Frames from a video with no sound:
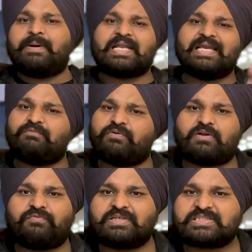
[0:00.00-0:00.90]
but like
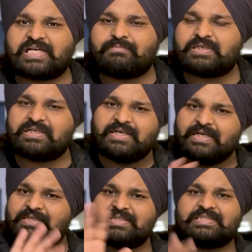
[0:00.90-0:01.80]
for first timer,
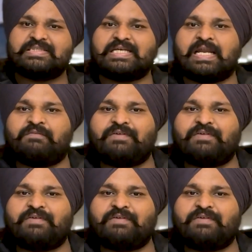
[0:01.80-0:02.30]
this is enough.